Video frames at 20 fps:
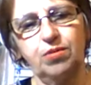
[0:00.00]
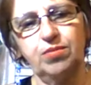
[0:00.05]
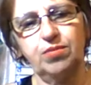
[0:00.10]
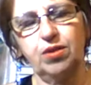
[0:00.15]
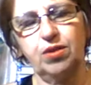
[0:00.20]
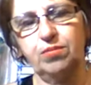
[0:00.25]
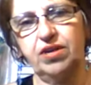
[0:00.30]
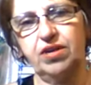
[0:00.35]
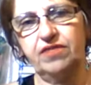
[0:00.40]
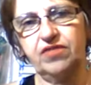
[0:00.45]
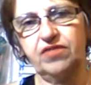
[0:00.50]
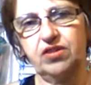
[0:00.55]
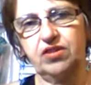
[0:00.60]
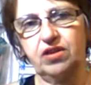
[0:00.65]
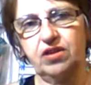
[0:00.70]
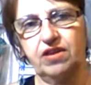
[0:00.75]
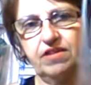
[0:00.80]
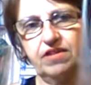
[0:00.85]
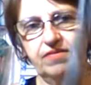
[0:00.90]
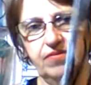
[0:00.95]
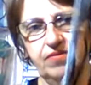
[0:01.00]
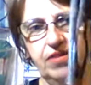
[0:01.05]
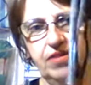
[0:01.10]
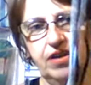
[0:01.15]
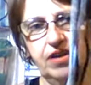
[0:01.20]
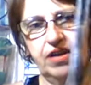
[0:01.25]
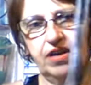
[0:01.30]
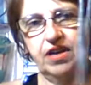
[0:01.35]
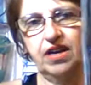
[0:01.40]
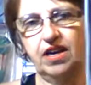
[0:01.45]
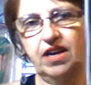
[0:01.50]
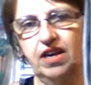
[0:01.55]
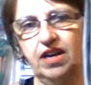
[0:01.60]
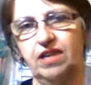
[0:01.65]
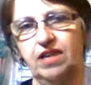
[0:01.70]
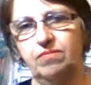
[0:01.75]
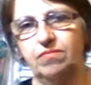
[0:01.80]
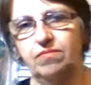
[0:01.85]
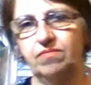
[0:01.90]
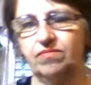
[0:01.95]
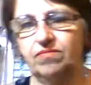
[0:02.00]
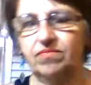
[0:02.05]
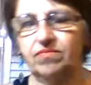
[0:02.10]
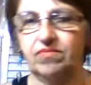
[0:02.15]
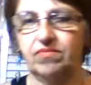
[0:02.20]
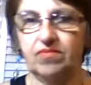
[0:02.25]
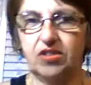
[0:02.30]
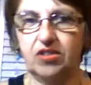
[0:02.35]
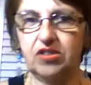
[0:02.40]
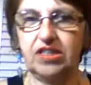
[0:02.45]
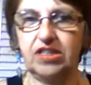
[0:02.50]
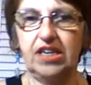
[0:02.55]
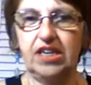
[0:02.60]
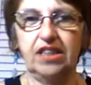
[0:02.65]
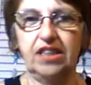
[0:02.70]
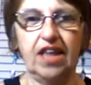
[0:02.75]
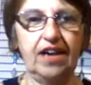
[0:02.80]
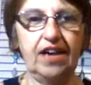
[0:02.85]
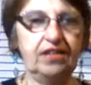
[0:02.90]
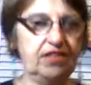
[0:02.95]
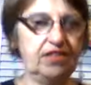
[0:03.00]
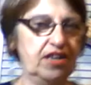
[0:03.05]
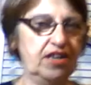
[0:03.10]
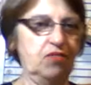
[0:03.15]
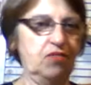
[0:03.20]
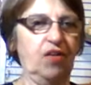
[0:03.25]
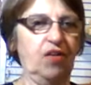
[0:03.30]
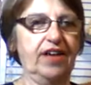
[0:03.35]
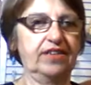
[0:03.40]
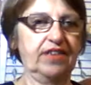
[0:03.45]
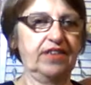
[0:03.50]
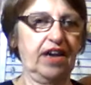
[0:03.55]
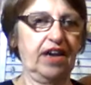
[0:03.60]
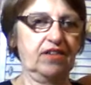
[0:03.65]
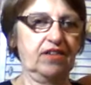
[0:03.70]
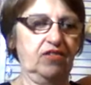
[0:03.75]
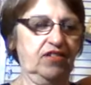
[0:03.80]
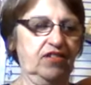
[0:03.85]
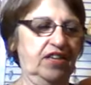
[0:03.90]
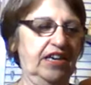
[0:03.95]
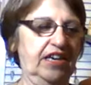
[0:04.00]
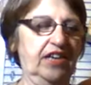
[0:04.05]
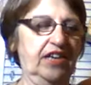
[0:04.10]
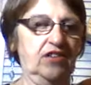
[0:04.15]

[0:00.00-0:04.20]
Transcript: them evenly. And because he liked that at the end of